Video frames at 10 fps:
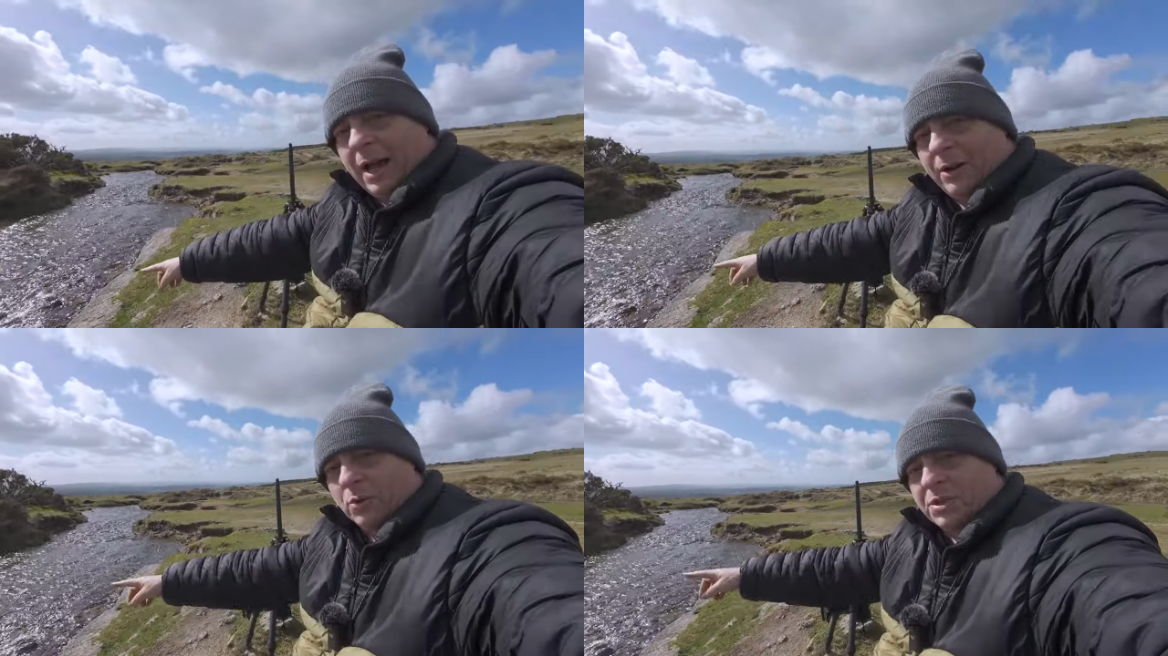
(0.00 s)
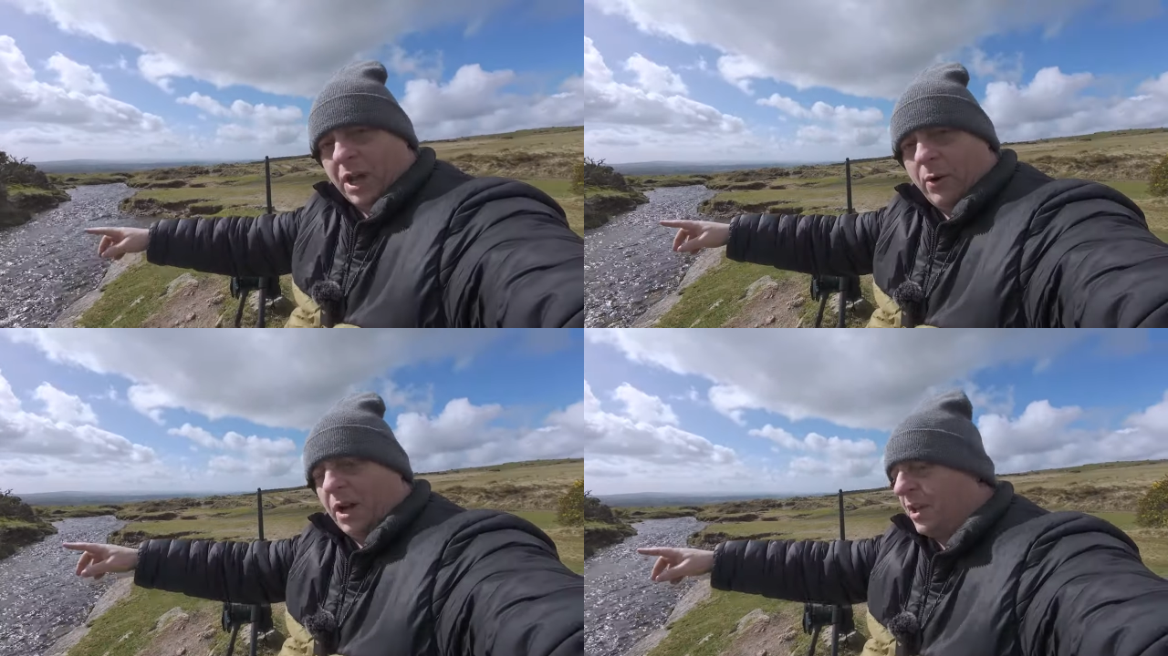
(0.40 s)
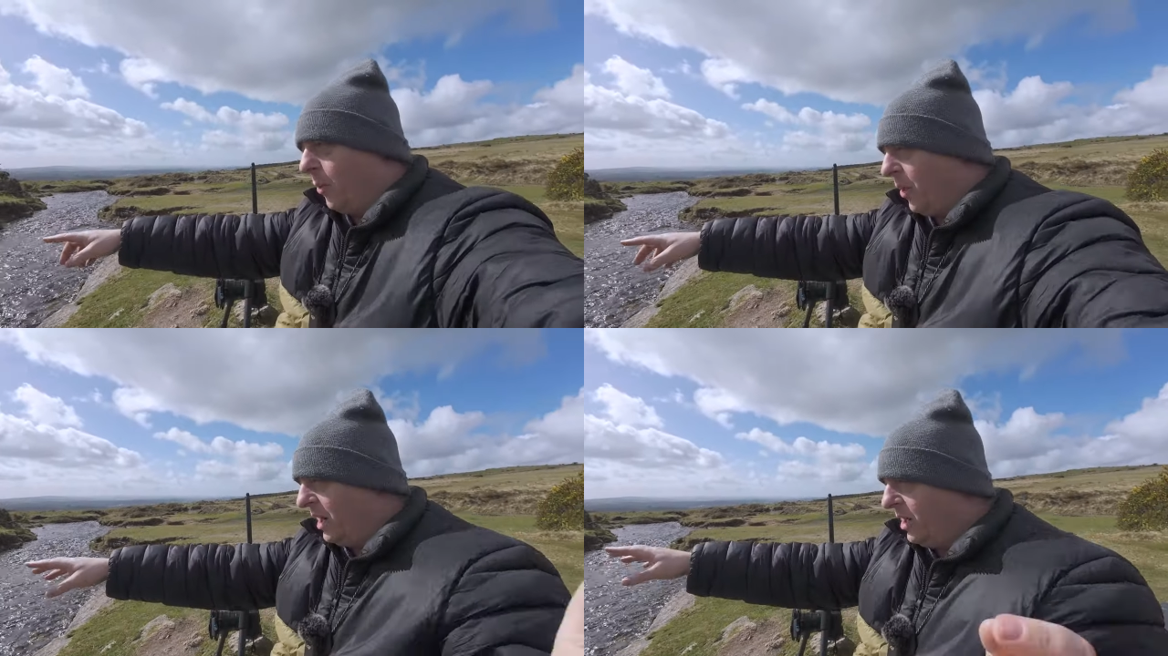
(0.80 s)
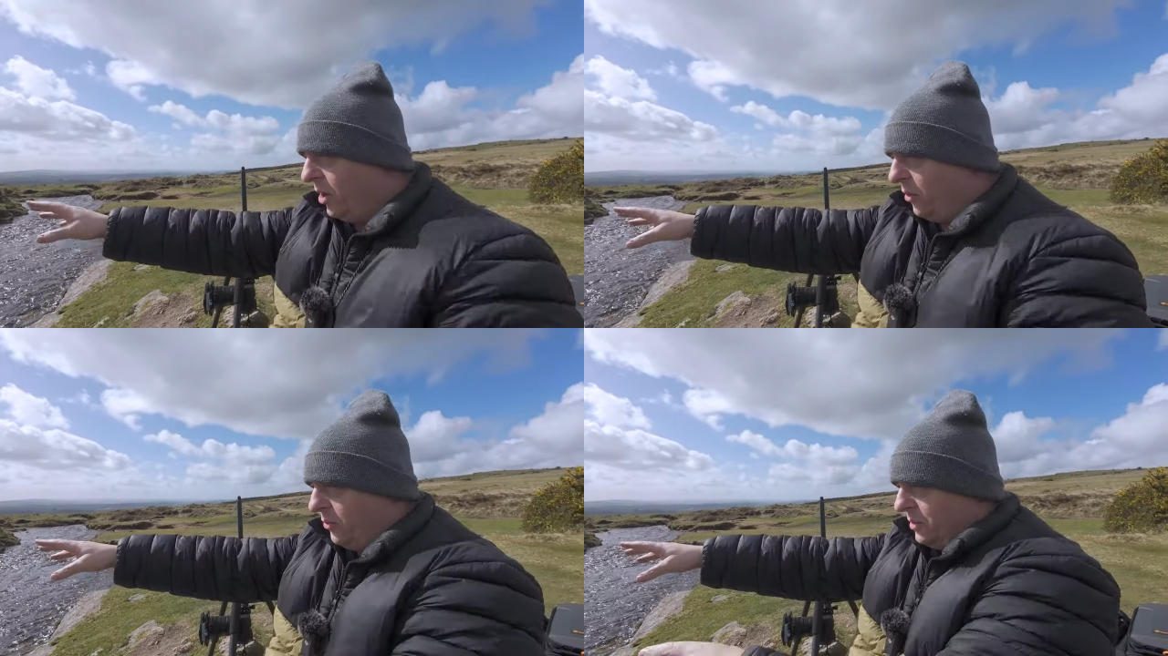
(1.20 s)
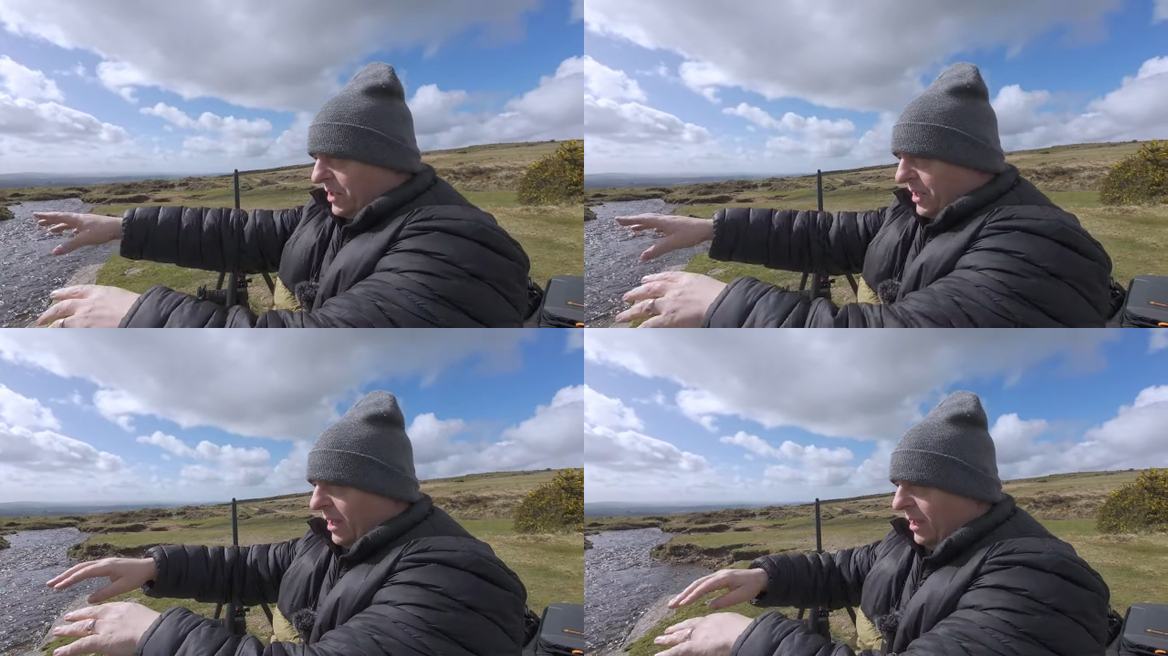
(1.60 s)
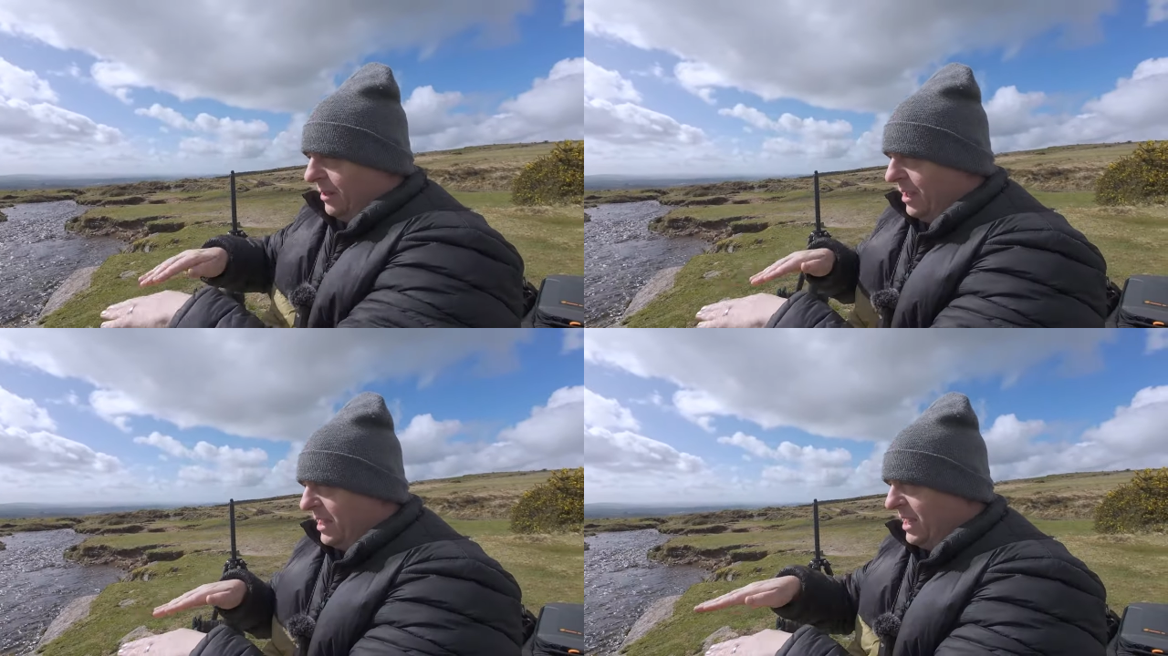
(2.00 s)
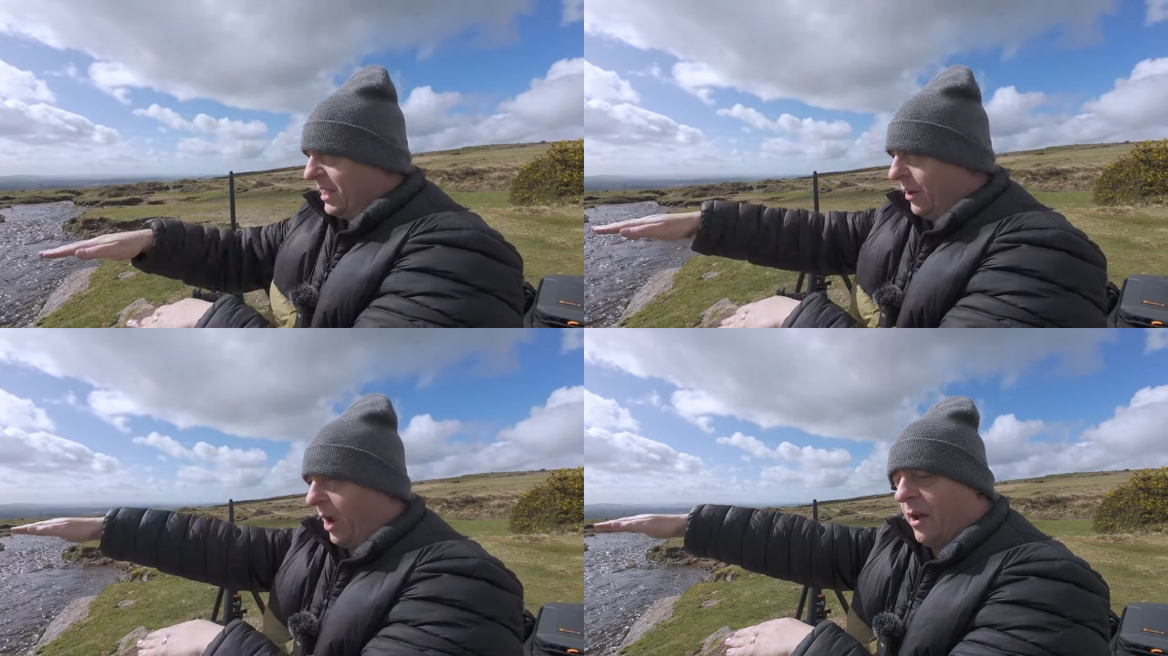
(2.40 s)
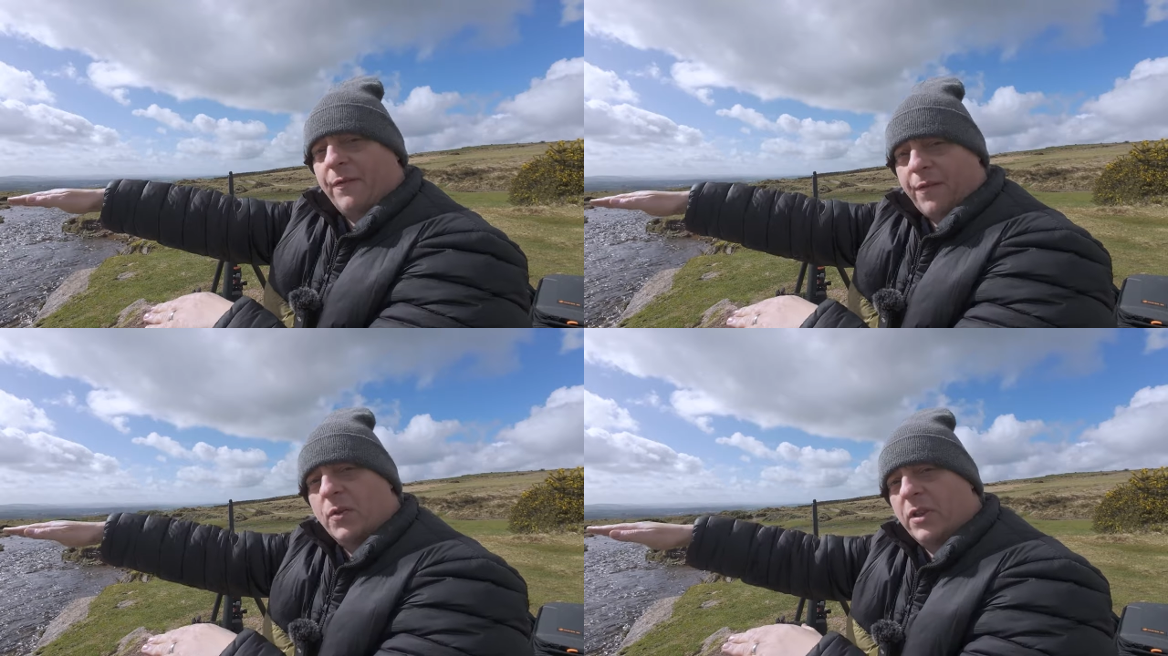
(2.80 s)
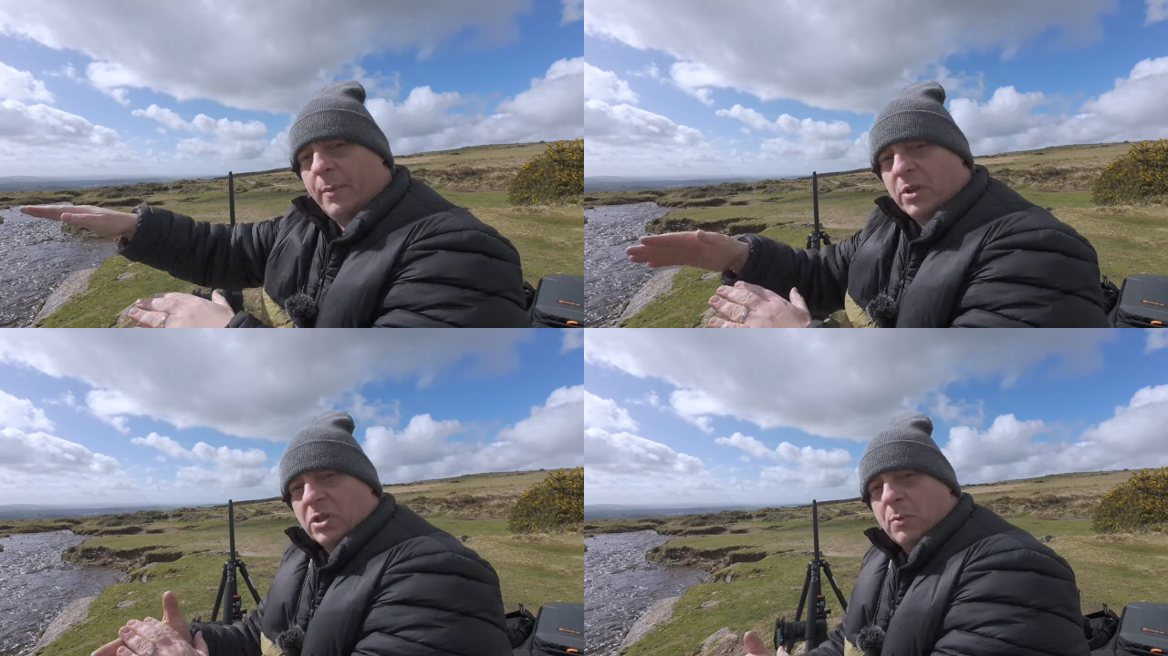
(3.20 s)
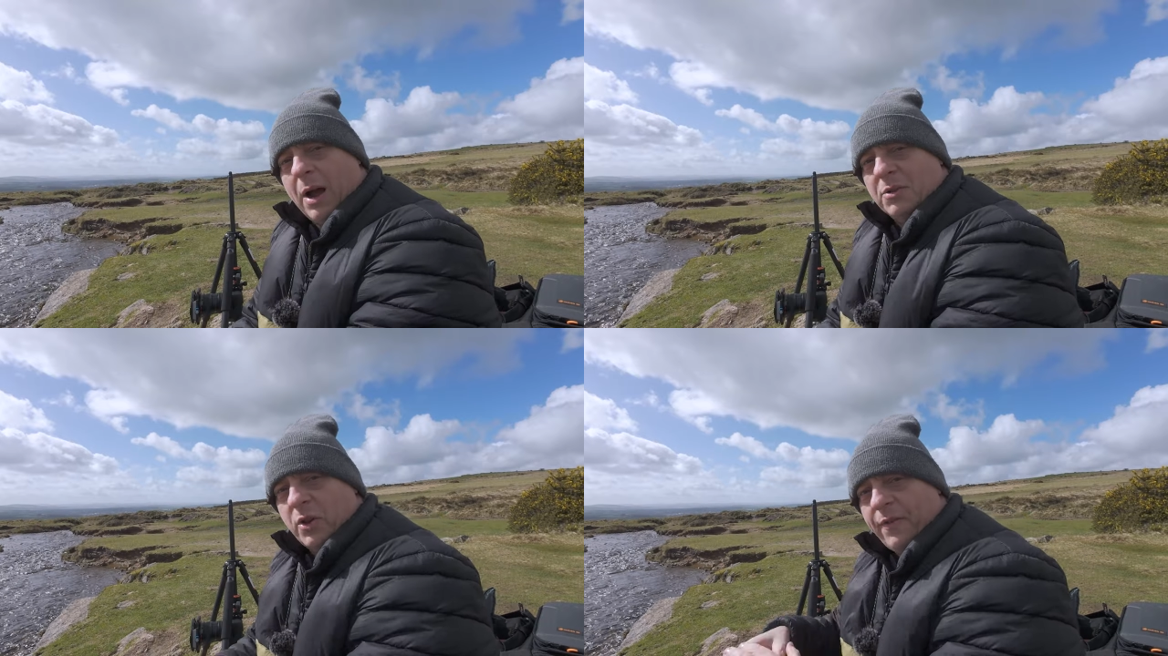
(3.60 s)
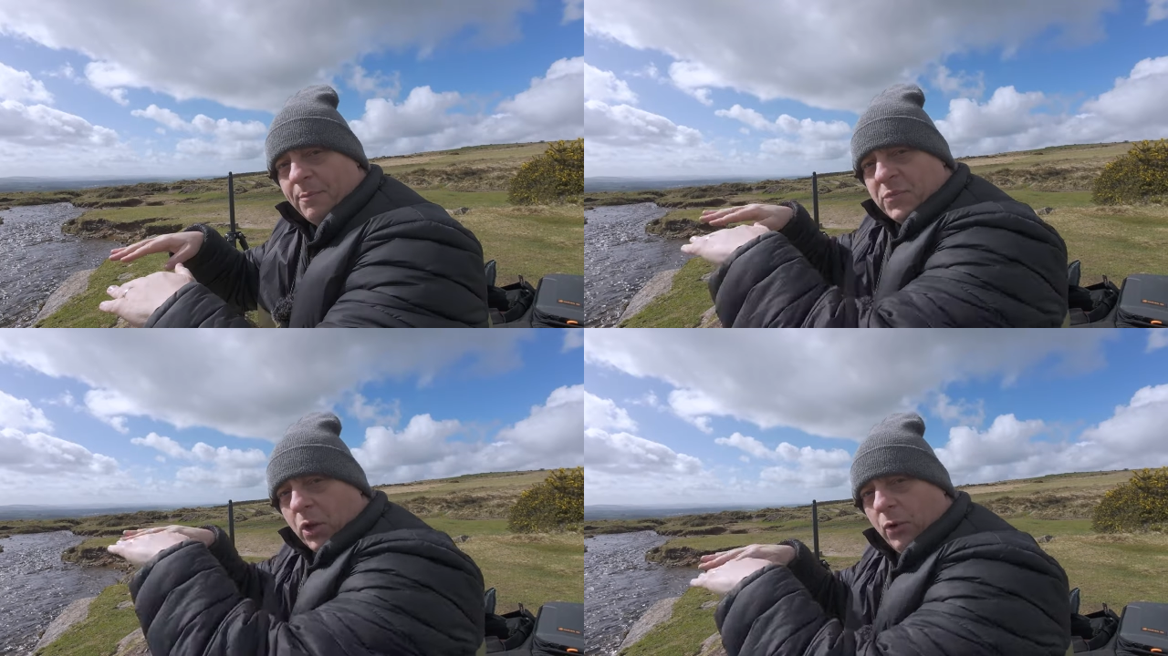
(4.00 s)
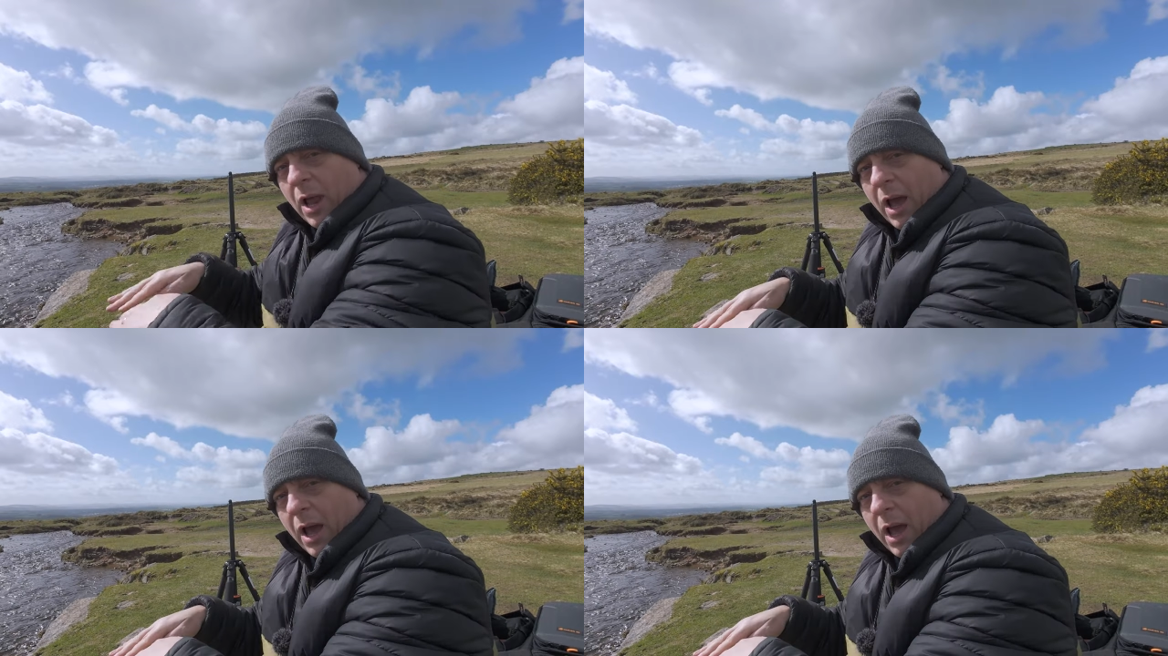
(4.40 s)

and also I don't want to lose the detail going through the image as well. So if I'm too